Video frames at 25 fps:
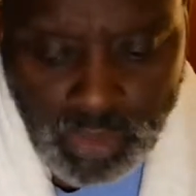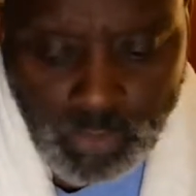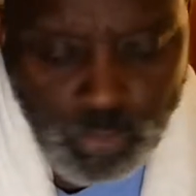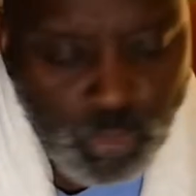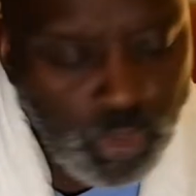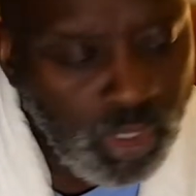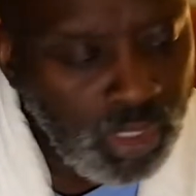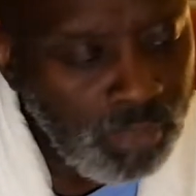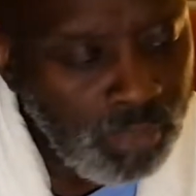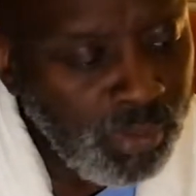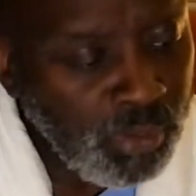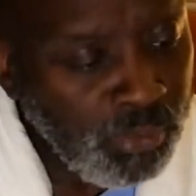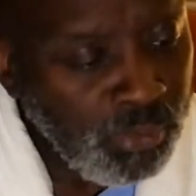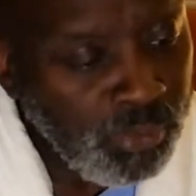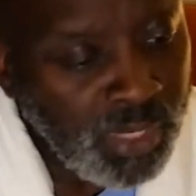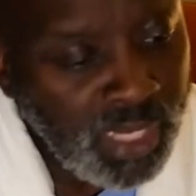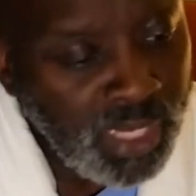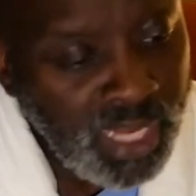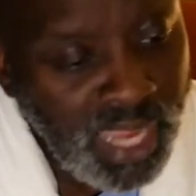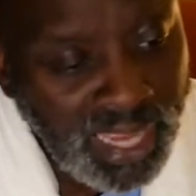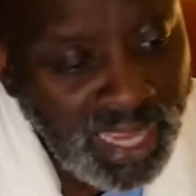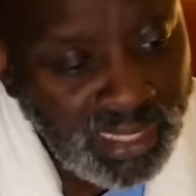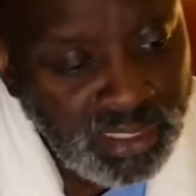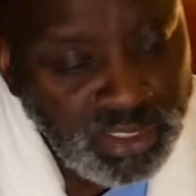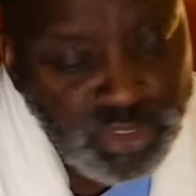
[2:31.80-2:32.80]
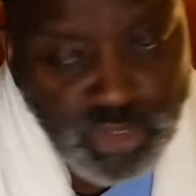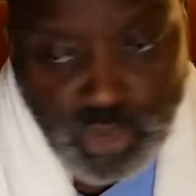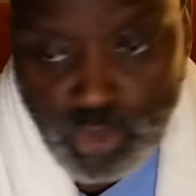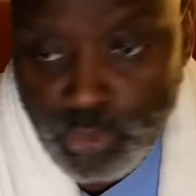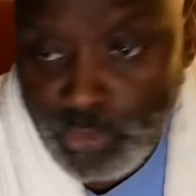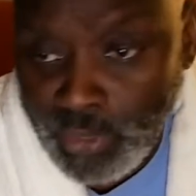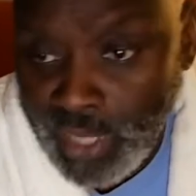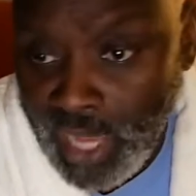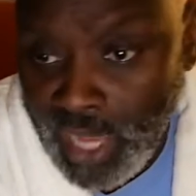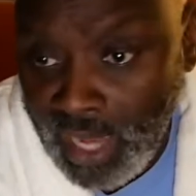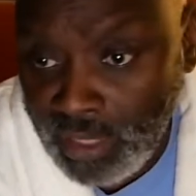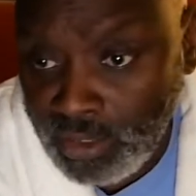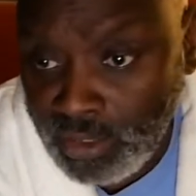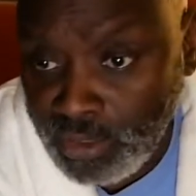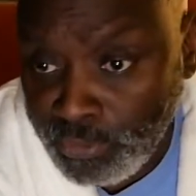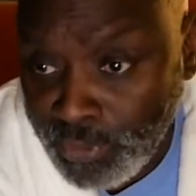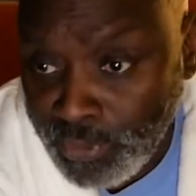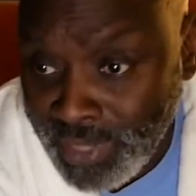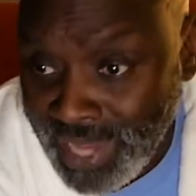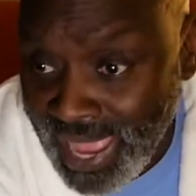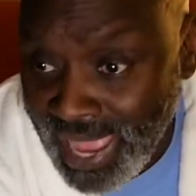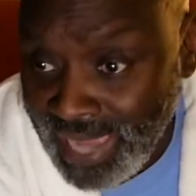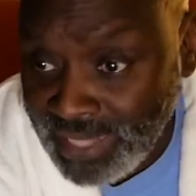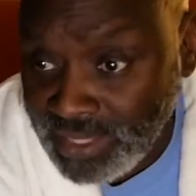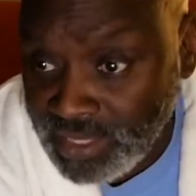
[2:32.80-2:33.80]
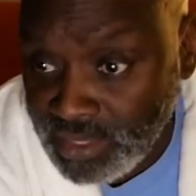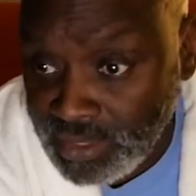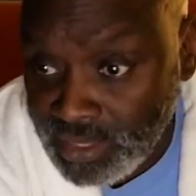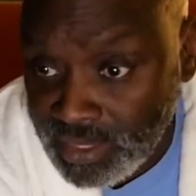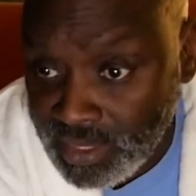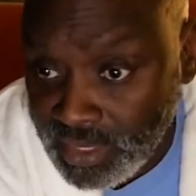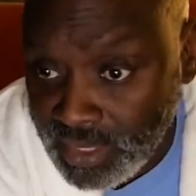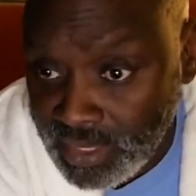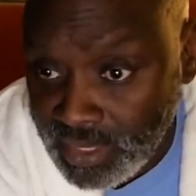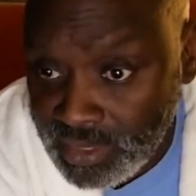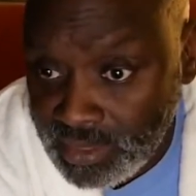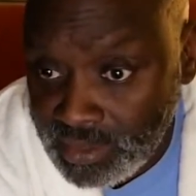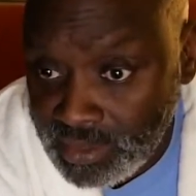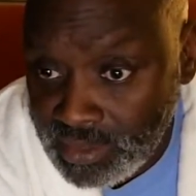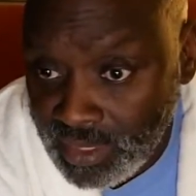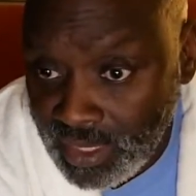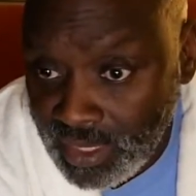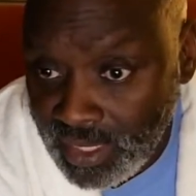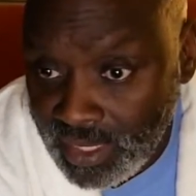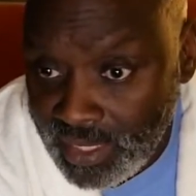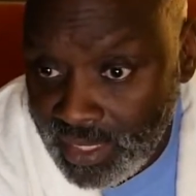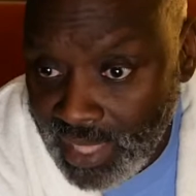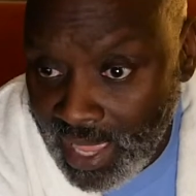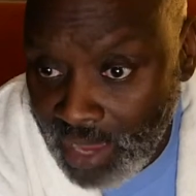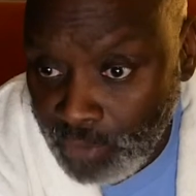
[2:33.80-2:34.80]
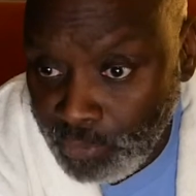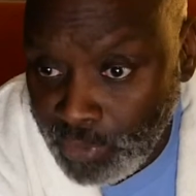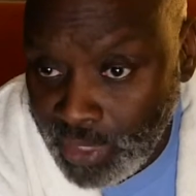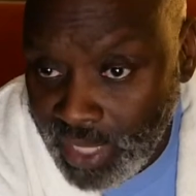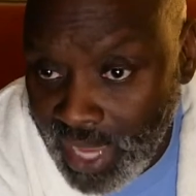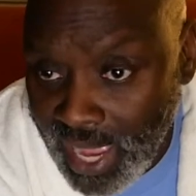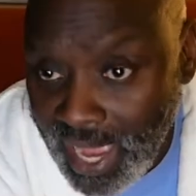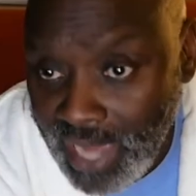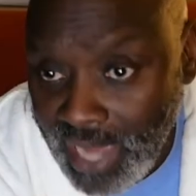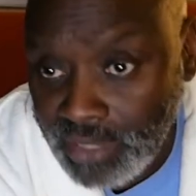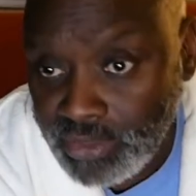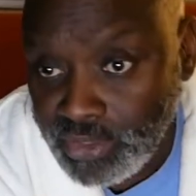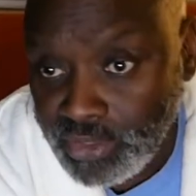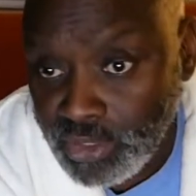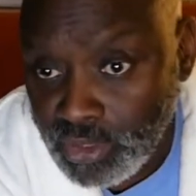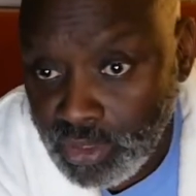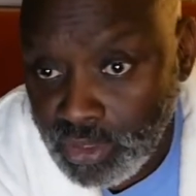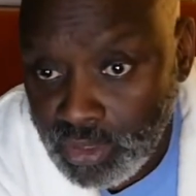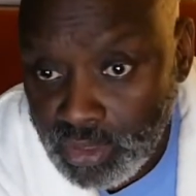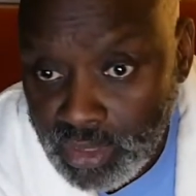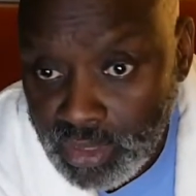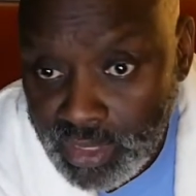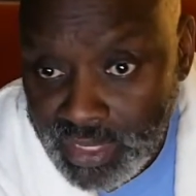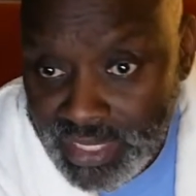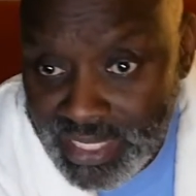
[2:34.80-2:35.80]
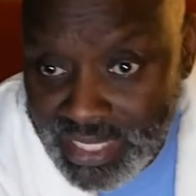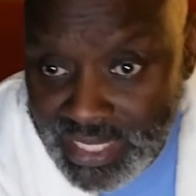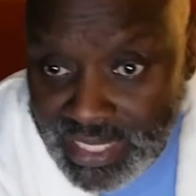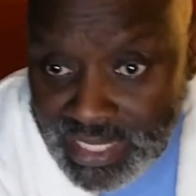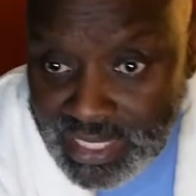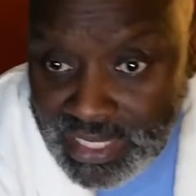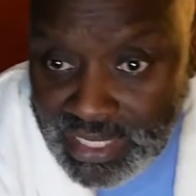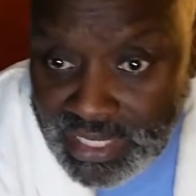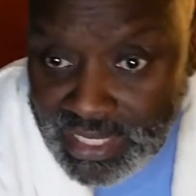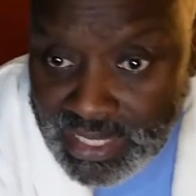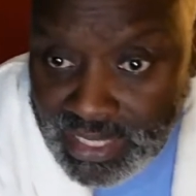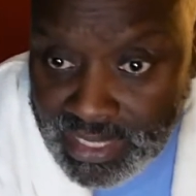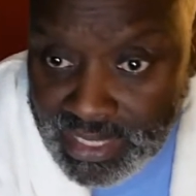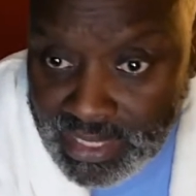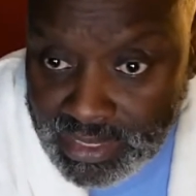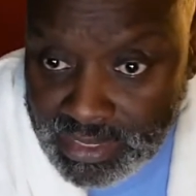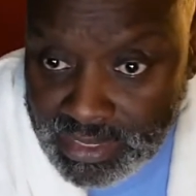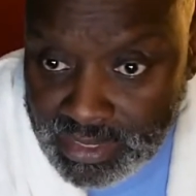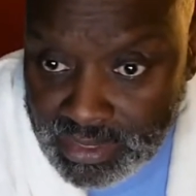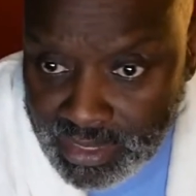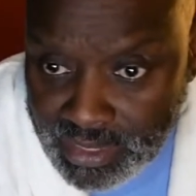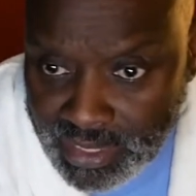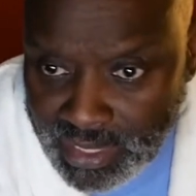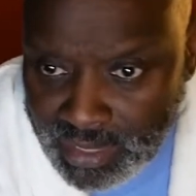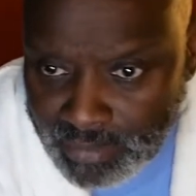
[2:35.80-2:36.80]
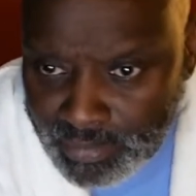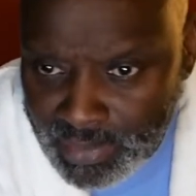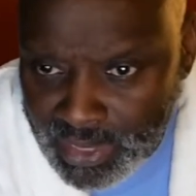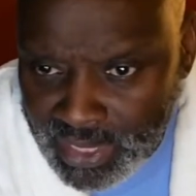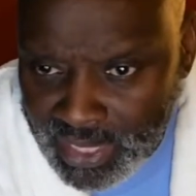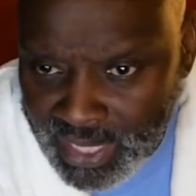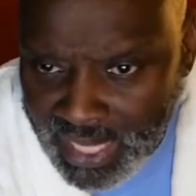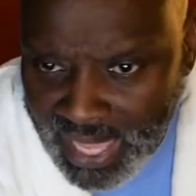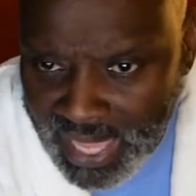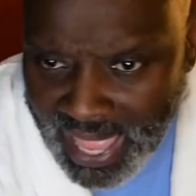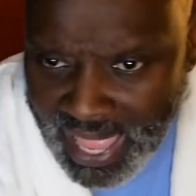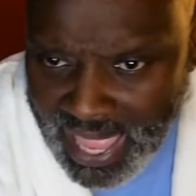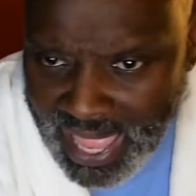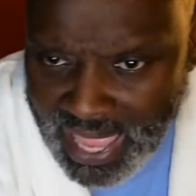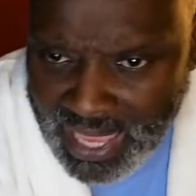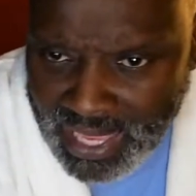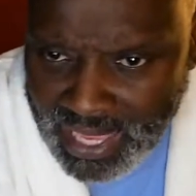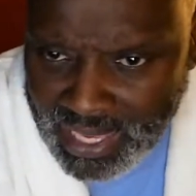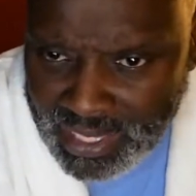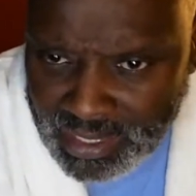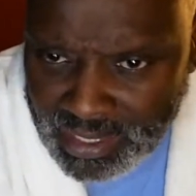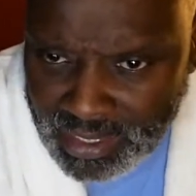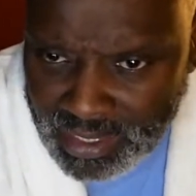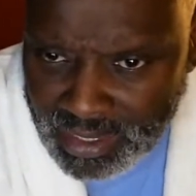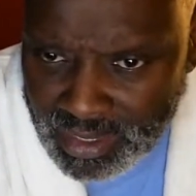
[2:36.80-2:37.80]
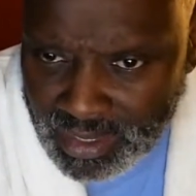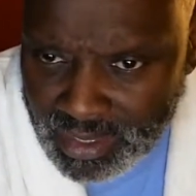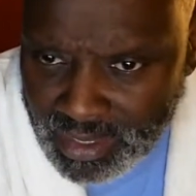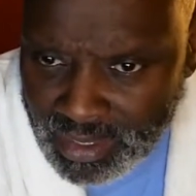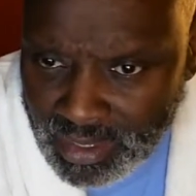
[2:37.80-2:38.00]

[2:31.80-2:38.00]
we're gonna be reacting to a reactor reacting to this, and that reactor is Emily Ann.